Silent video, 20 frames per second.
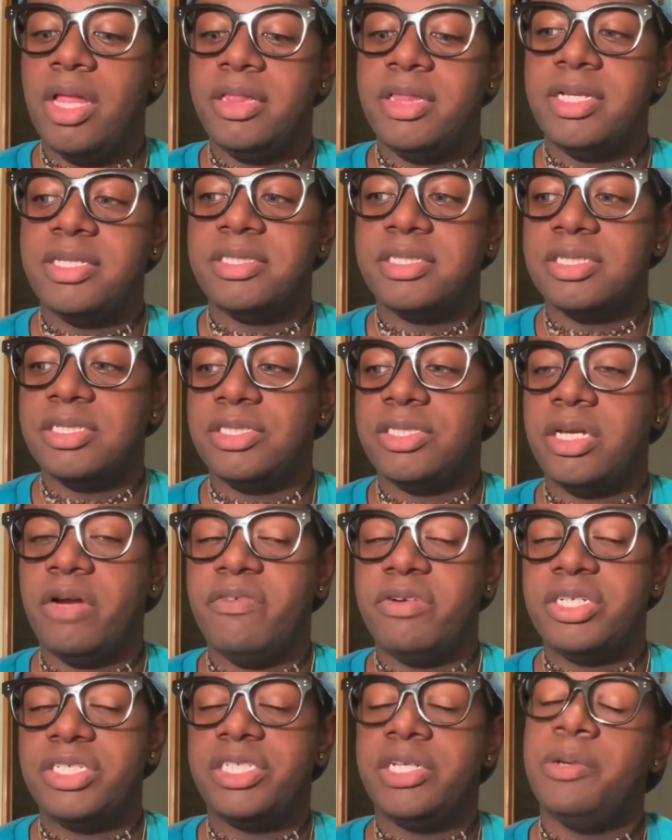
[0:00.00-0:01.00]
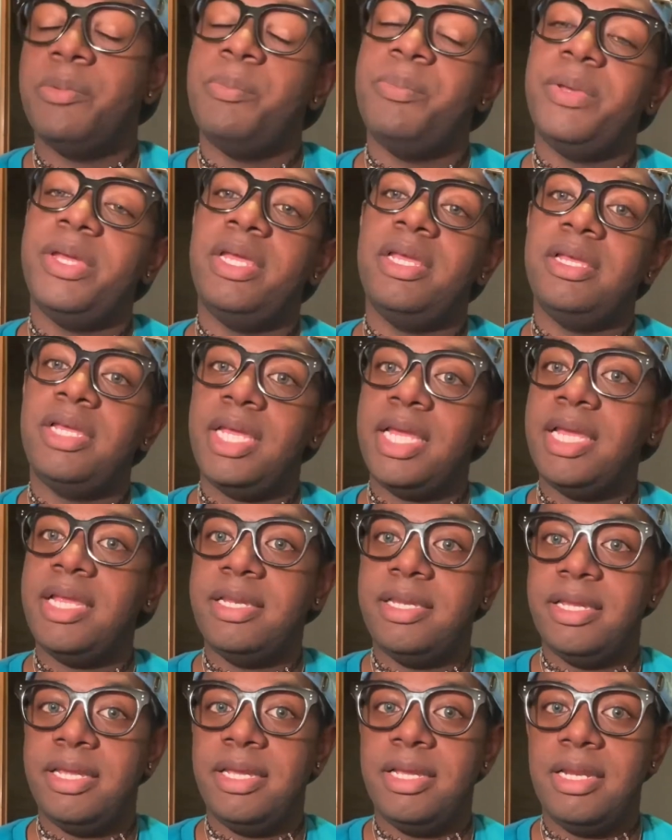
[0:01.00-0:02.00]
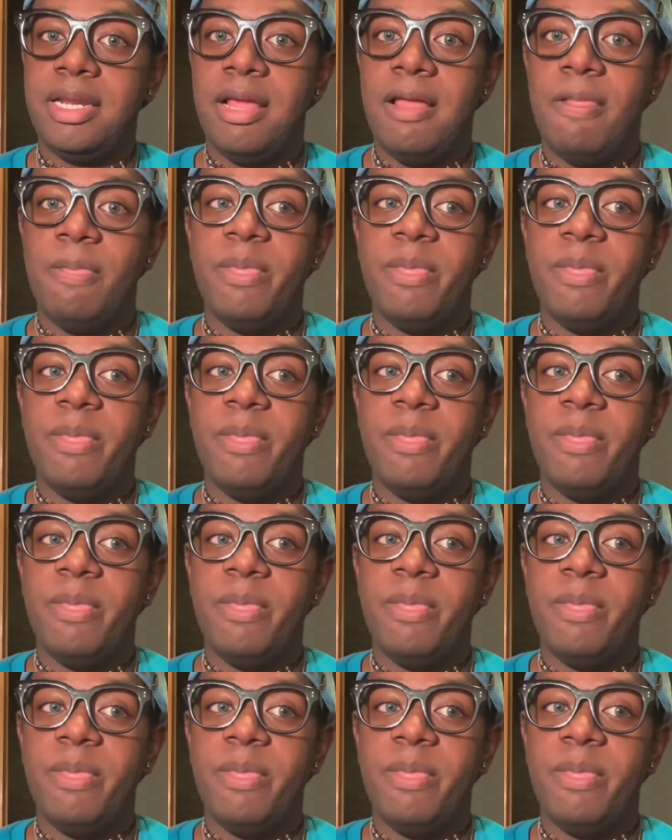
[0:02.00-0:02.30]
this conservatorship being ended.